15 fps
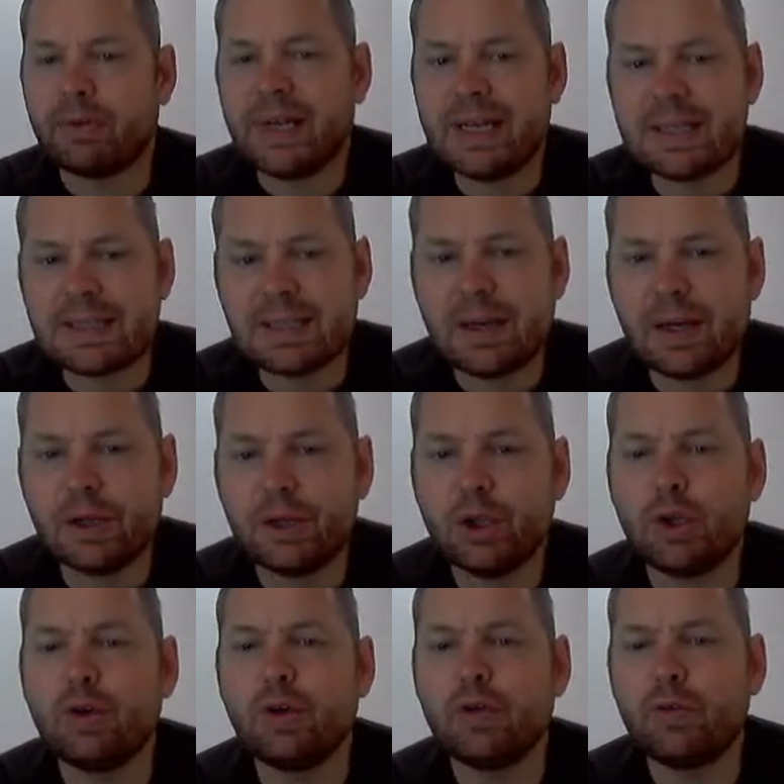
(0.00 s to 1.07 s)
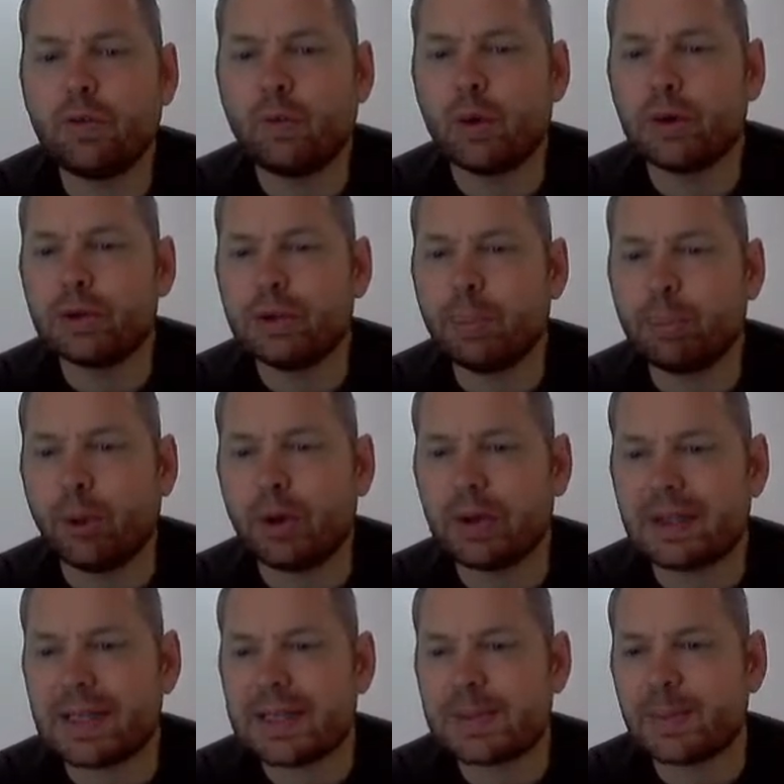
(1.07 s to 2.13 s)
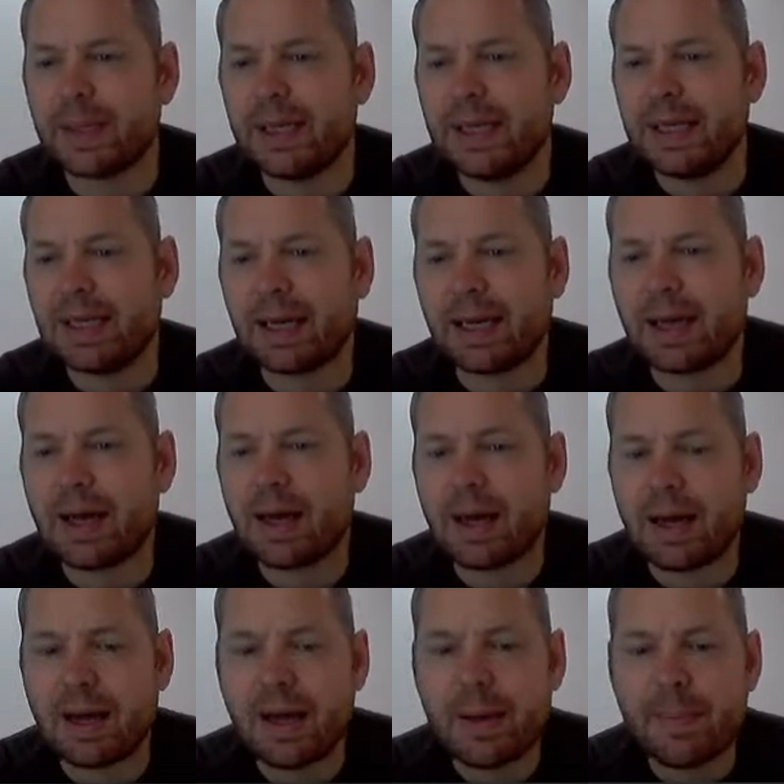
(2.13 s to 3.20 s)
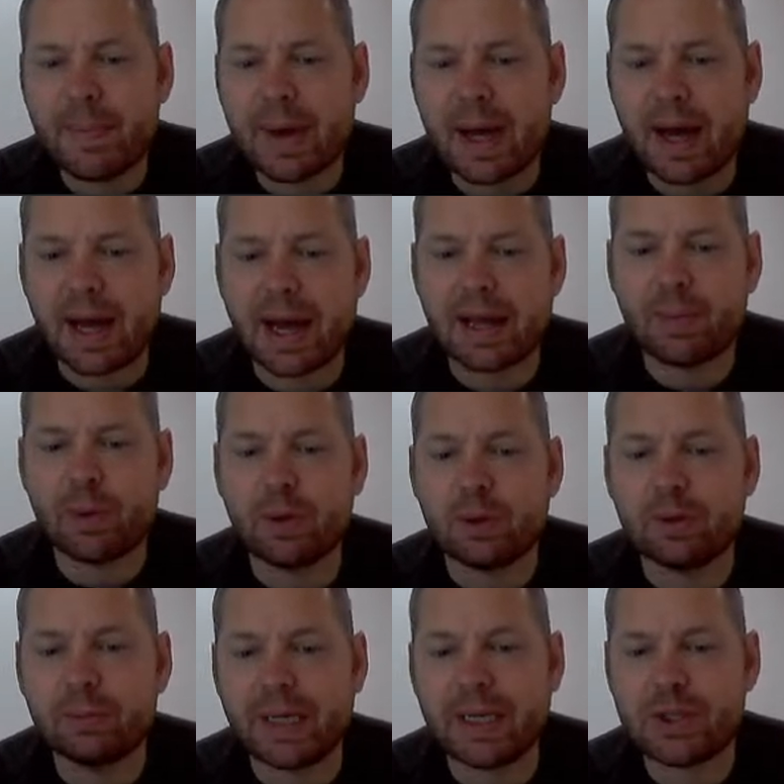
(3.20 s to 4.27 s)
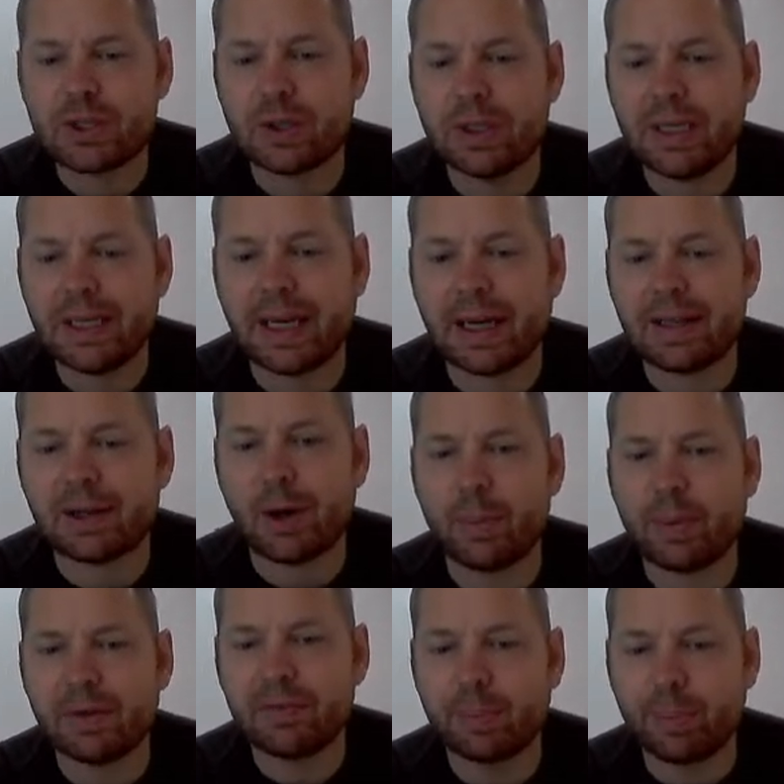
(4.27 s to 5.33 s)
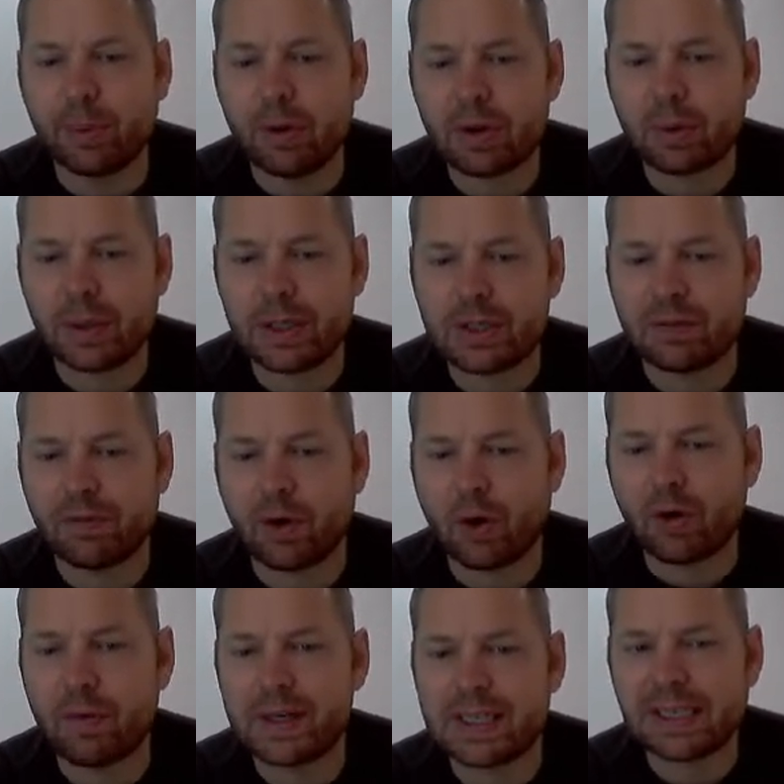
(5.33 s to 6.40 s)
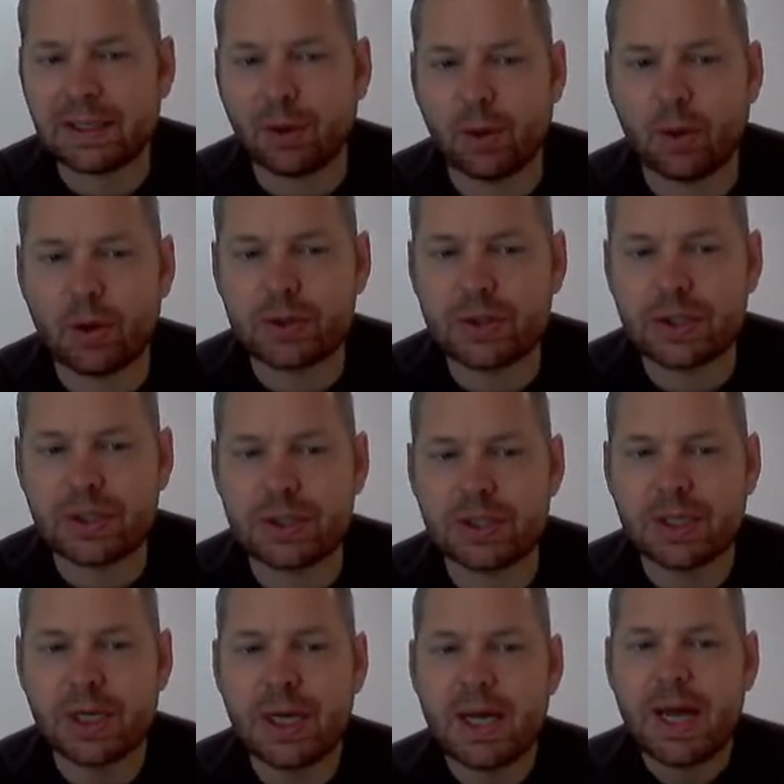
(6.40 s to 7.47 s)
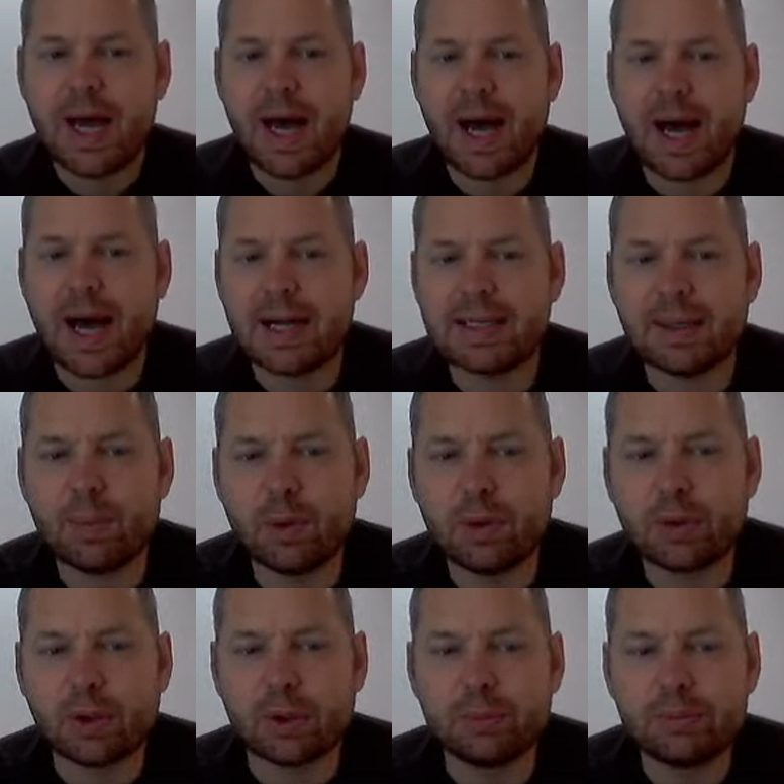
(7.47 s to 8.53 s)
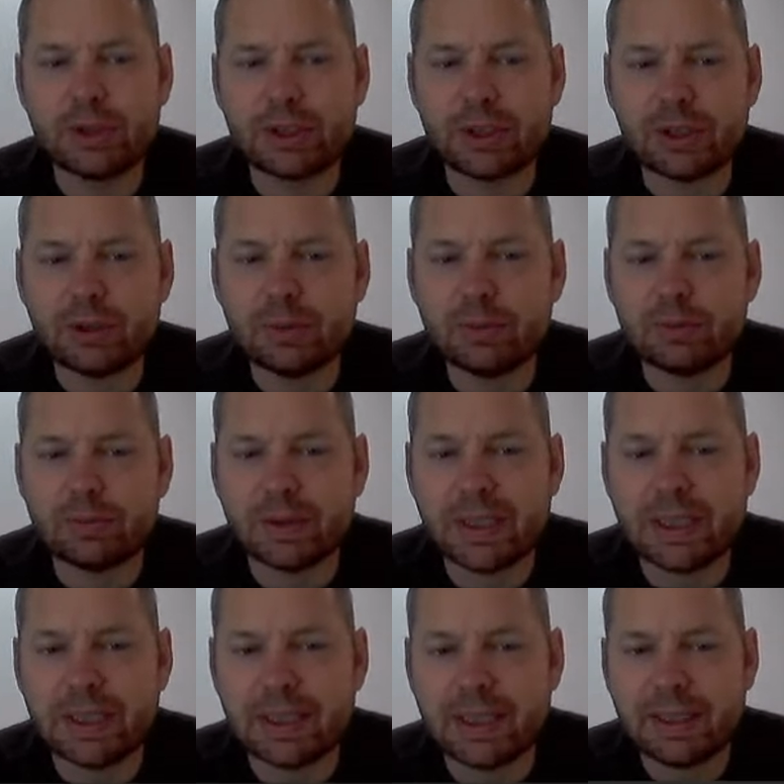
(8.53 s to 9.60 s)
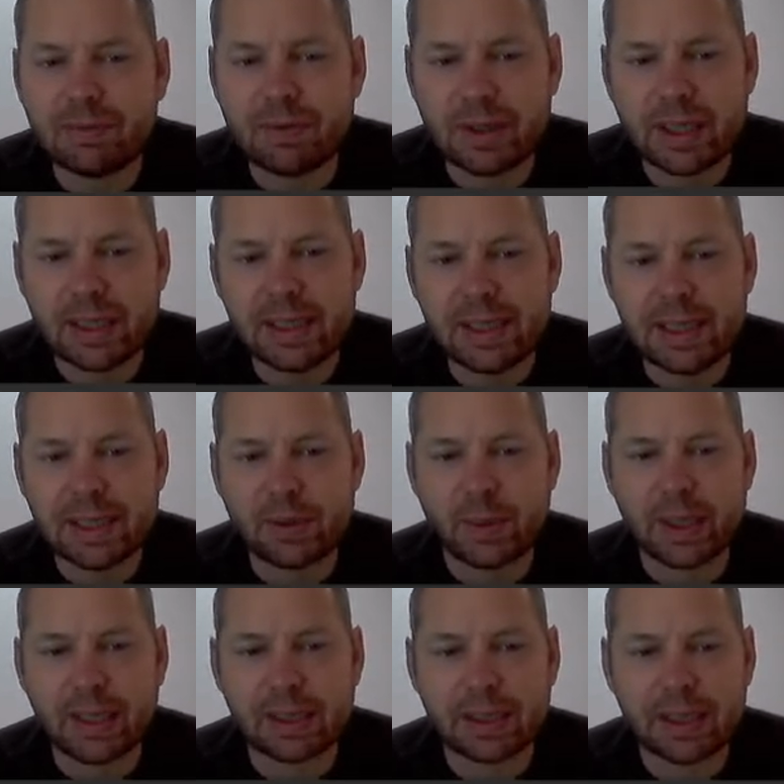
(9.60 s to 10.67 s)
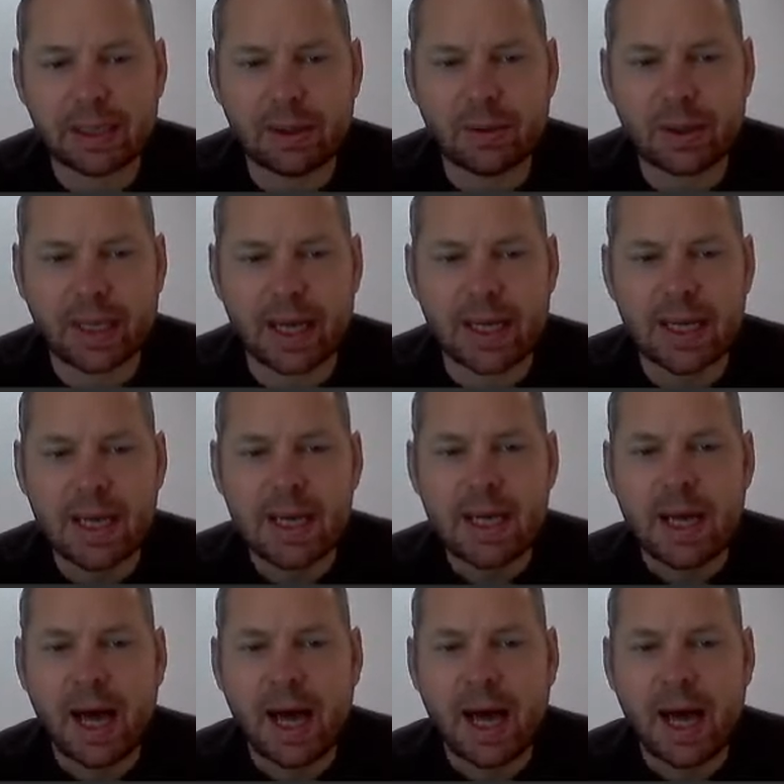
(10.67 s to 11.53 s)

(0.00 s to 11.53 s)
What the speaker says: Parisa, you've won the book this week. I will make sure that you get a copy of the book, which I've already ordered, and it will come to you really, really quickly. Okay.